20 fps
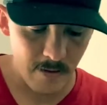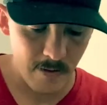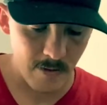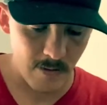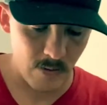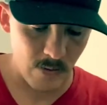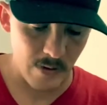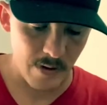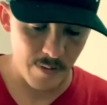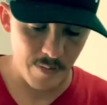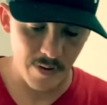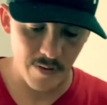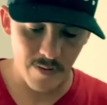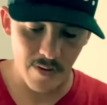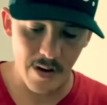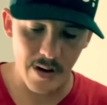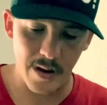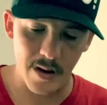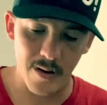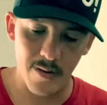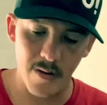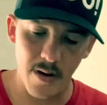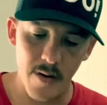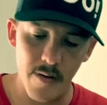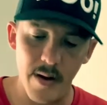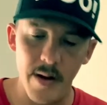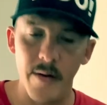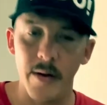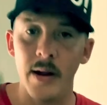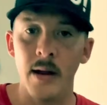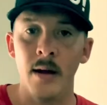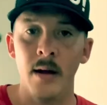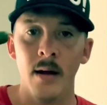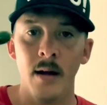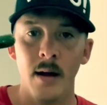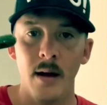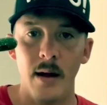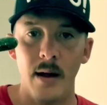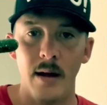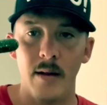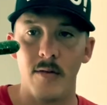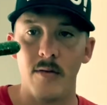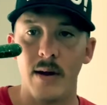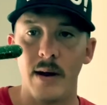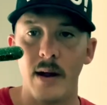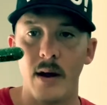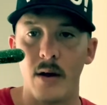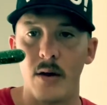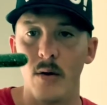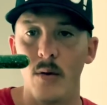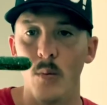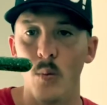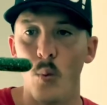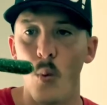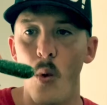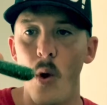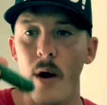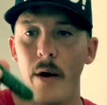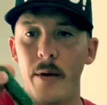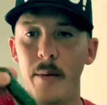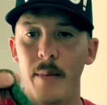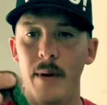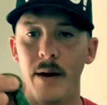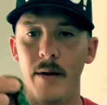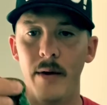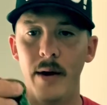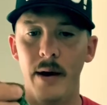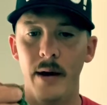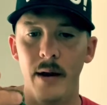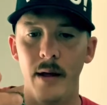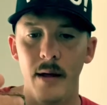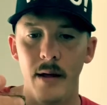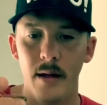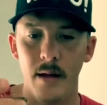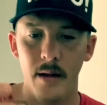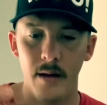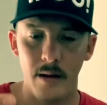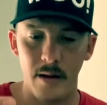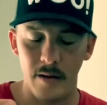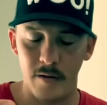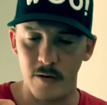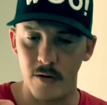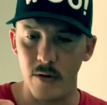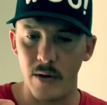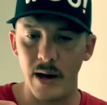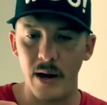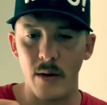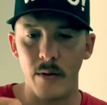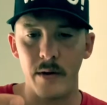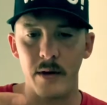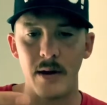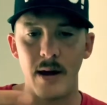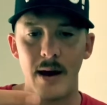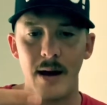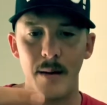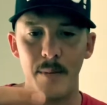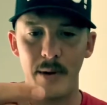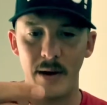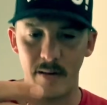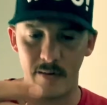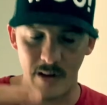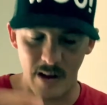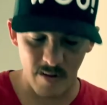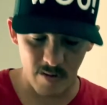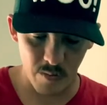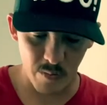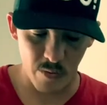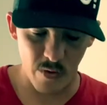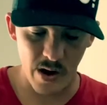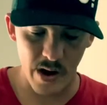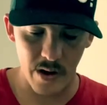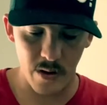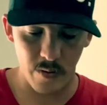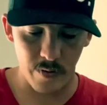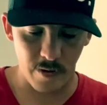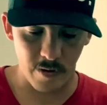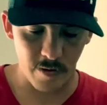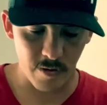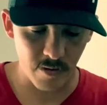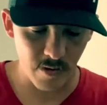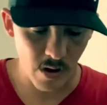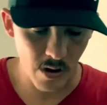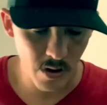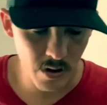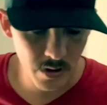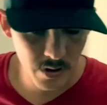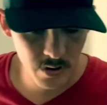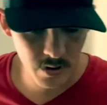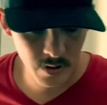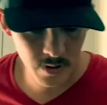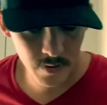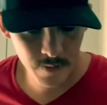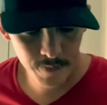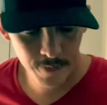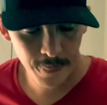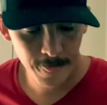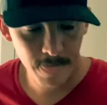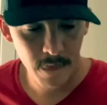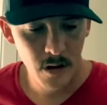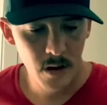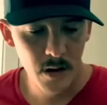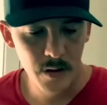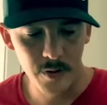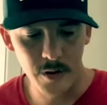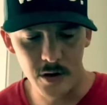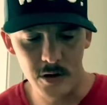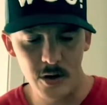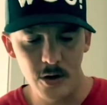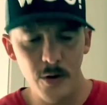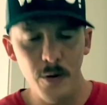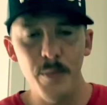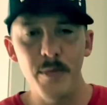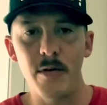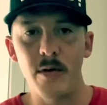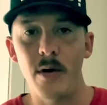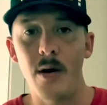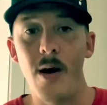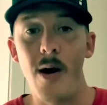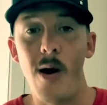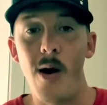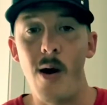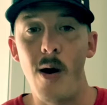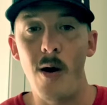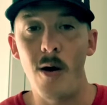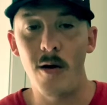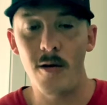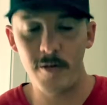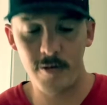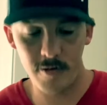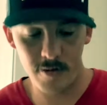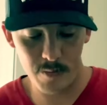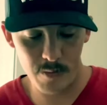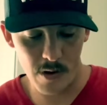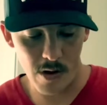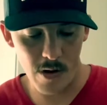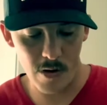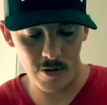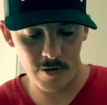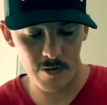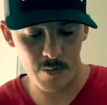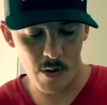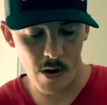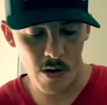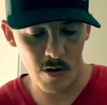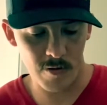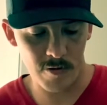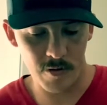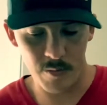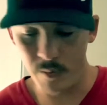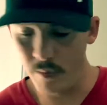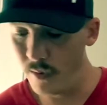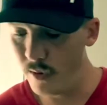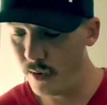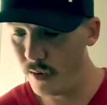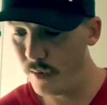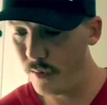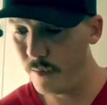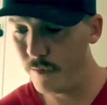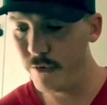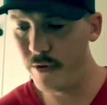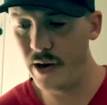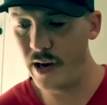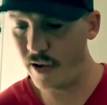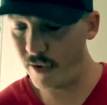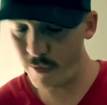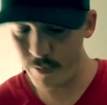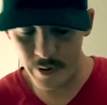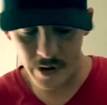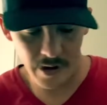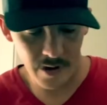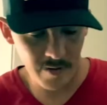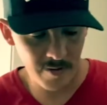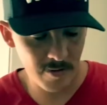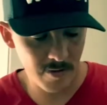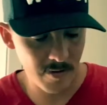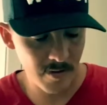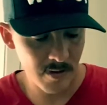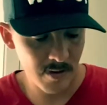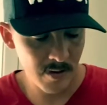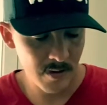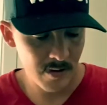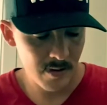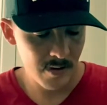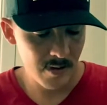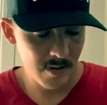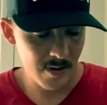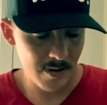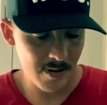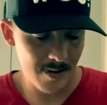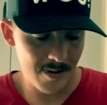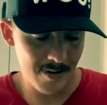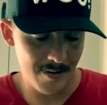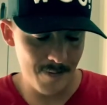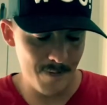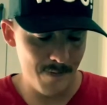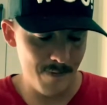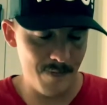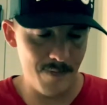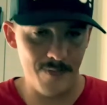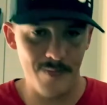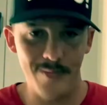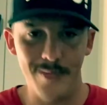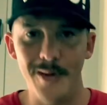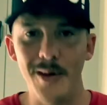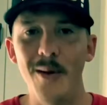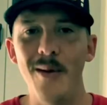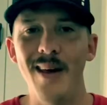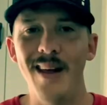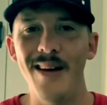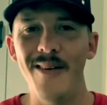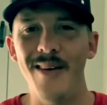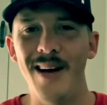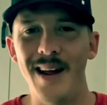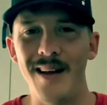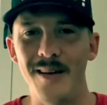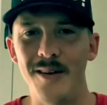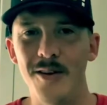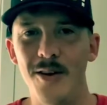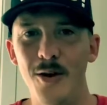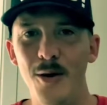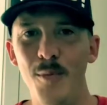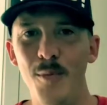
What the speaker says: is one I've been liking a lot lately. It's like a watermelon. It's green on the top and it's got some red on the skirt. The tubes are awesome finesse baits. You can get like a tube